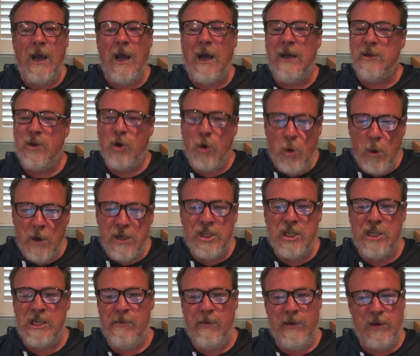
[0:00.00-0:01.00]

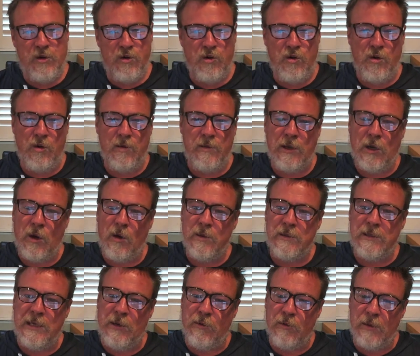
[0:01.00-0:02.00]
unquestionably true that I
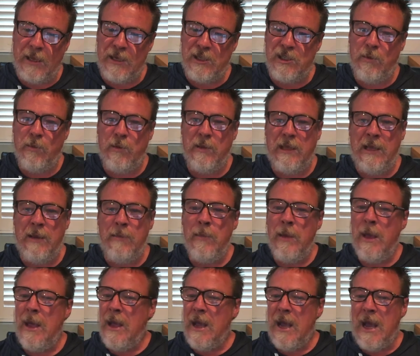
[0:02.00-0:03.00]
was in a relationship with
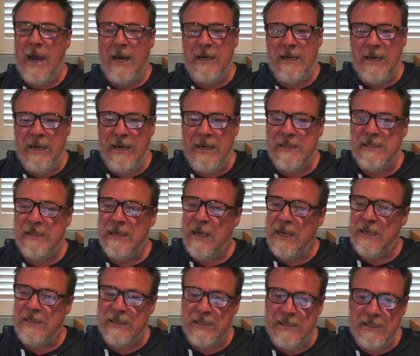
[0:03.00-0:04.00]
him, and it is
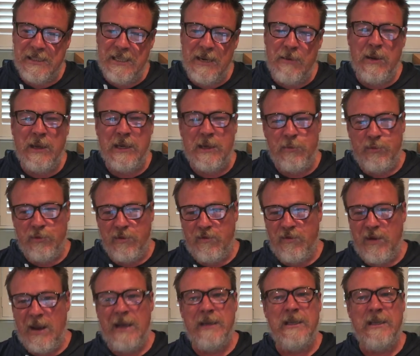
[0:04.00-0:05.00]
a systemic and
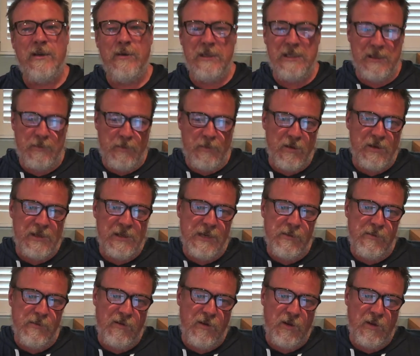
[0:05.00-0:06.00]
profound conspiracy to
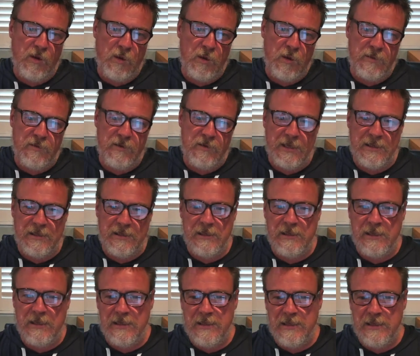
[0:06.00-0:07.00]
pervert the cause of
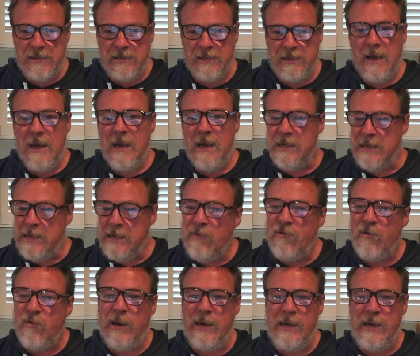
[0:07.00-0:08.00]
justice. This has
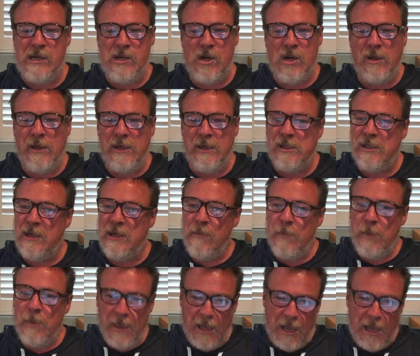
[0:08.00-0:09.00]
never been acknowledged,
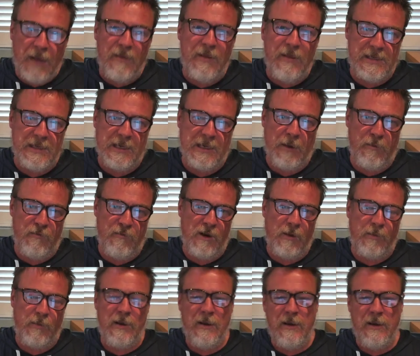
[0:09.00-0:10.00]
and there's a
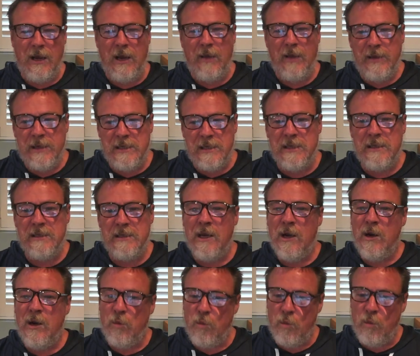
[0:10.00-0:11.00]
cover-up. And this is
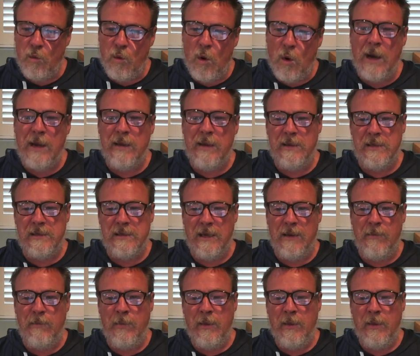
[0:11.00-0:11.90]
why this